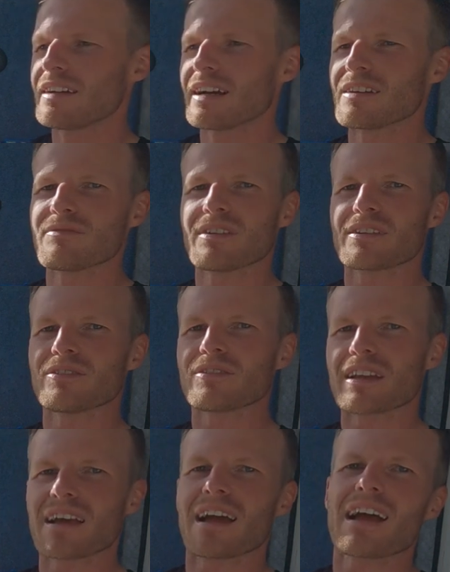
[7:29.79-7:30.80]
I don't
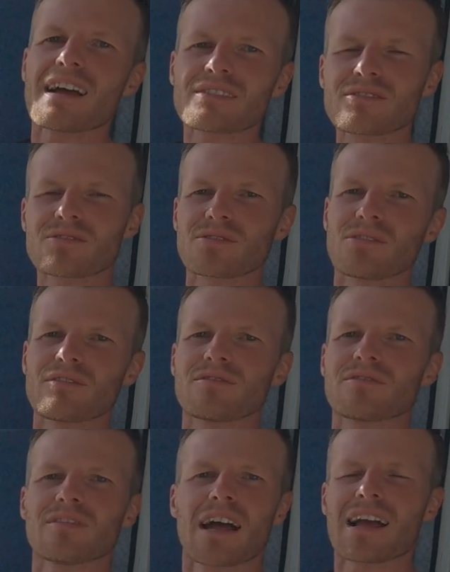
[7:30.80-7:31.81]
get Hans stuff,
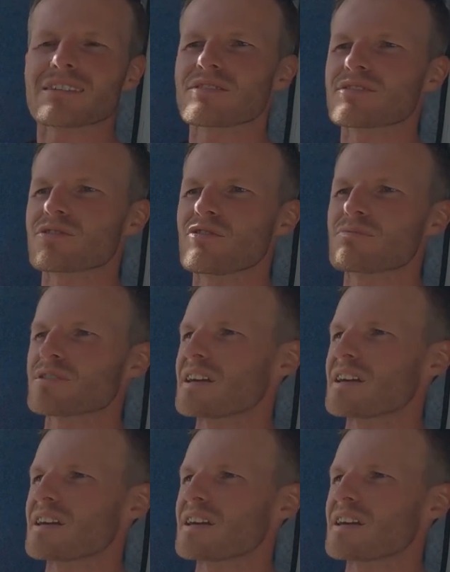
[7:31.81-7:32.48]
Hans soups.